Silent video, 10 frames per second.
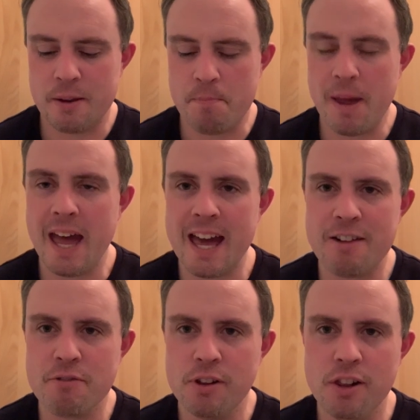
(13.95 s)

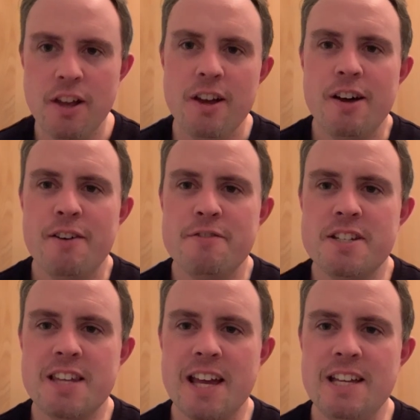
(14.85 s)
peril, of
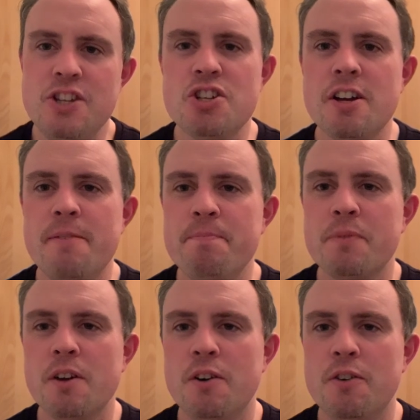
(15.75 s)
danger,
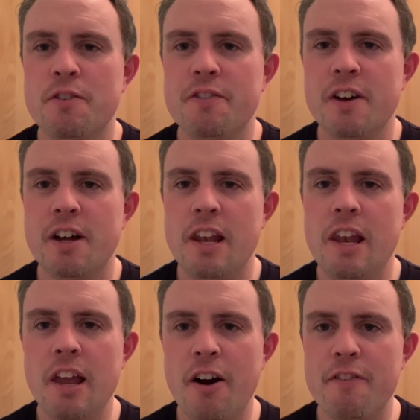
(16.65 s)
of
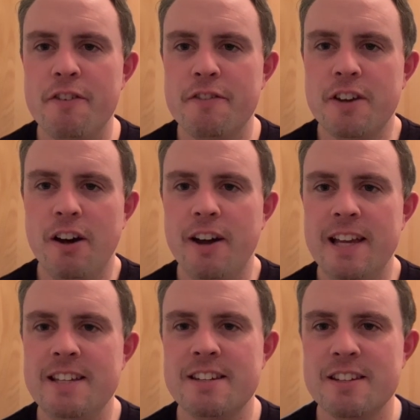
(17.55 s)
love, of
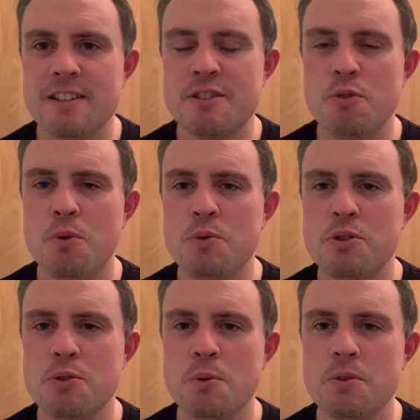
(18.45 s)
kindness. All
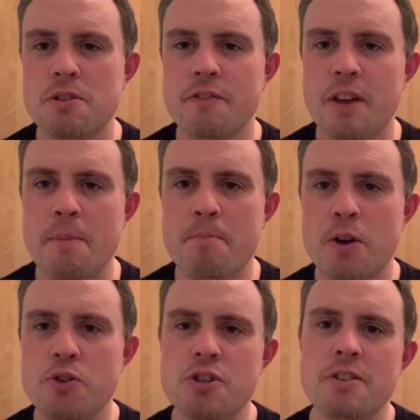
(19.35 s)
sorts of
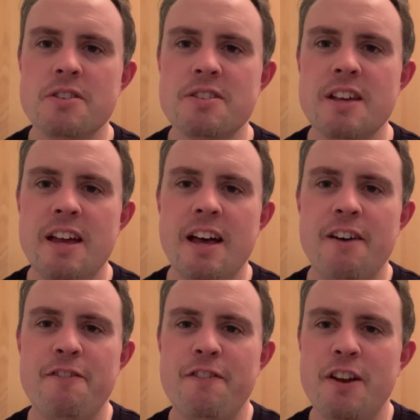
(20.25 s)
emotions
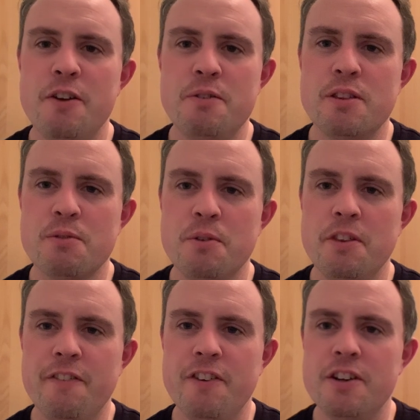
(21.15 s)
have flowed through
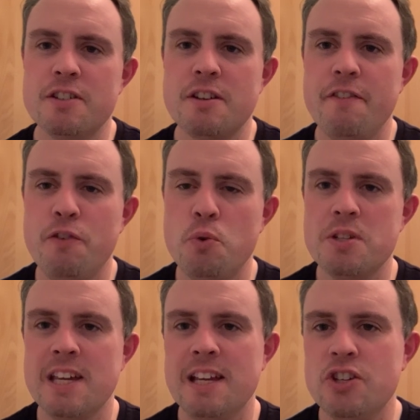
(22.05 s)
the first
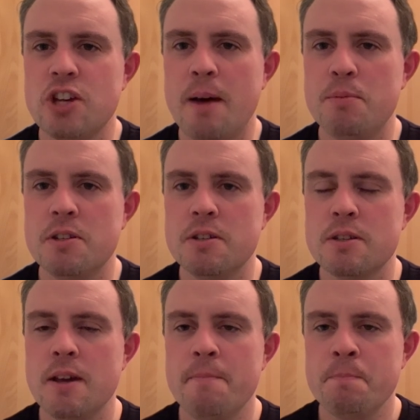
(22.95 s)
14
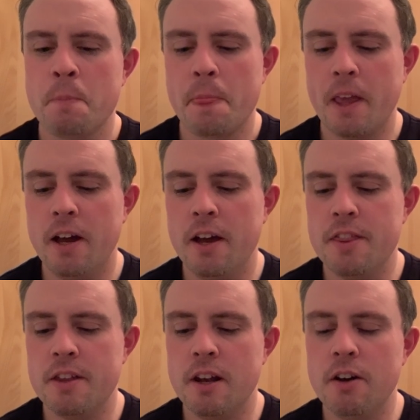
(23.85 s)
chapters.
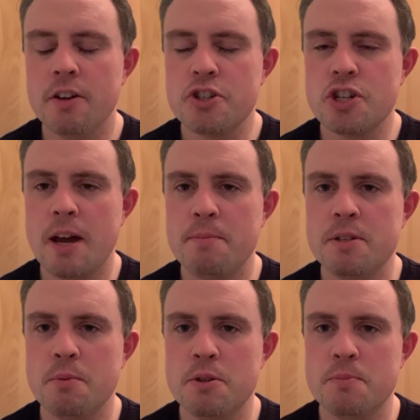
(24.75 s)
The last
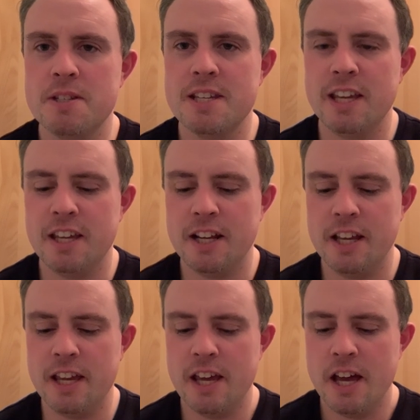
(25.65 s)
chapter was
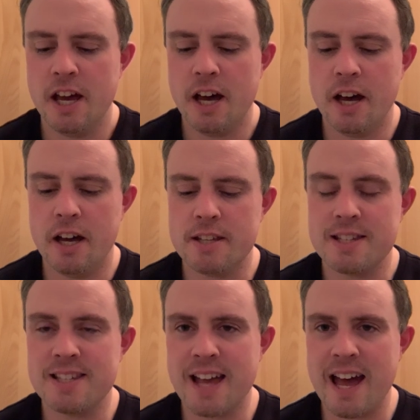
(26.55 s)
particularly
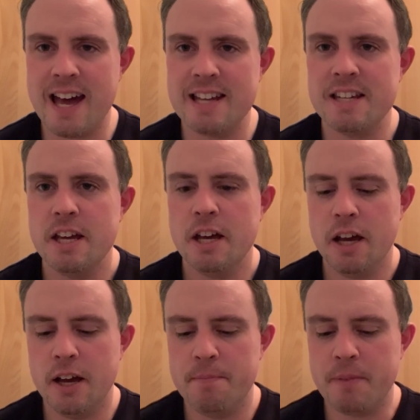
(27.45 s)
sad
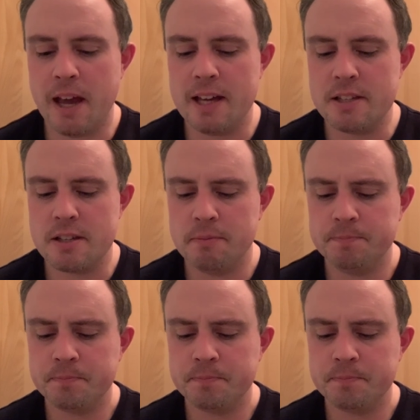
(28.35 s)
as